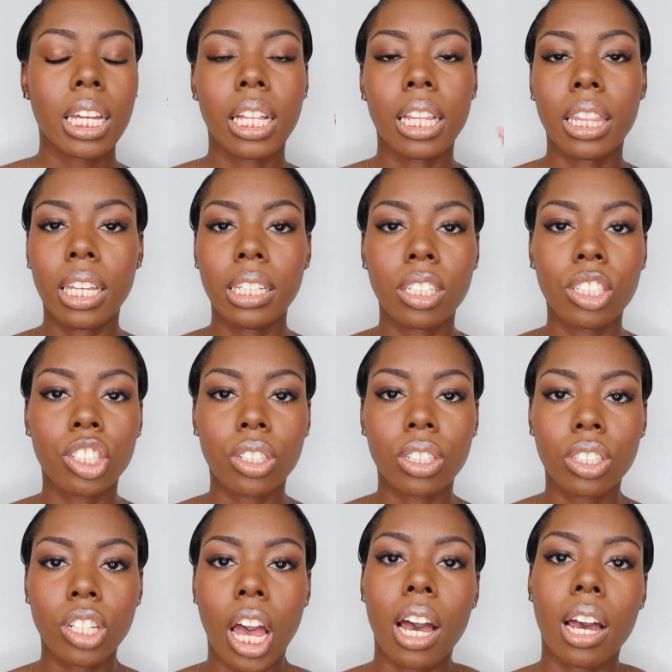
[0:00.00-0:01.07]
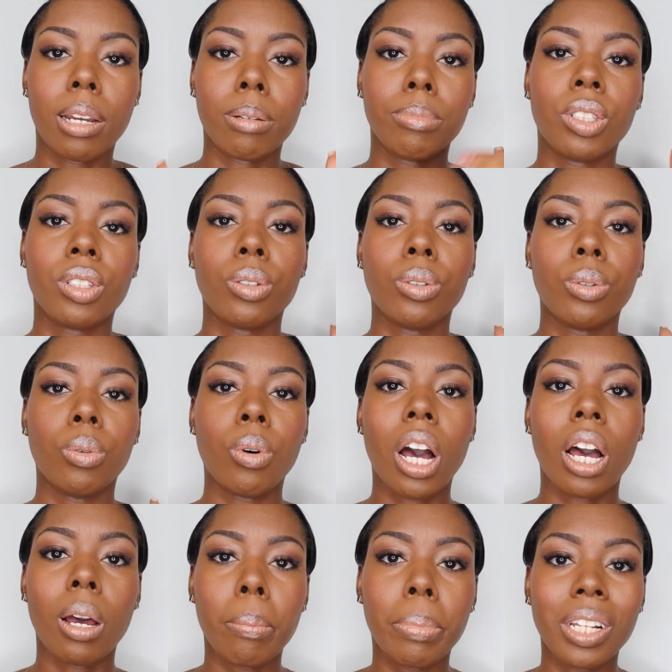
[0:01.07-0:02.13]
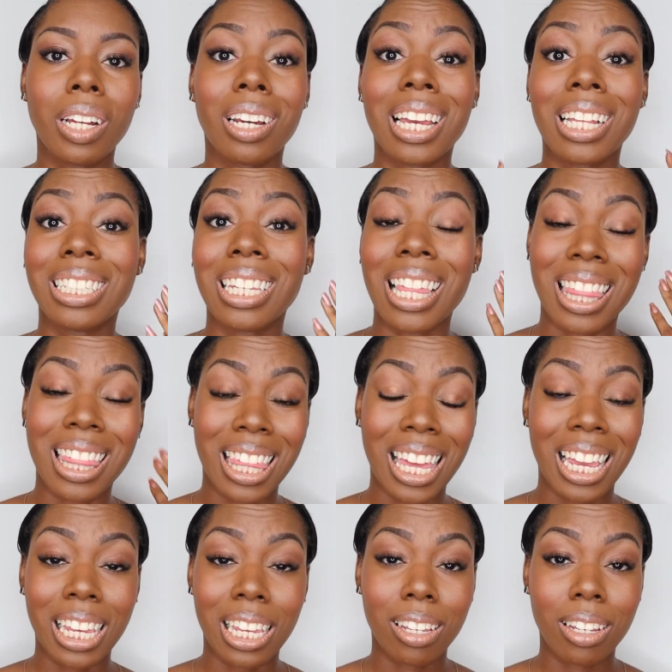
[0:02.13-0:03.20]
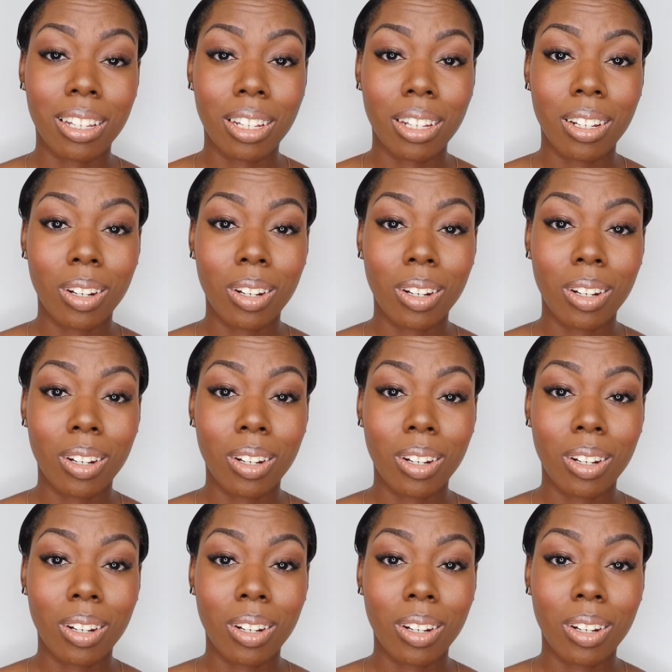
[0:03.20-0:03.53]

this is your time to unplug and to think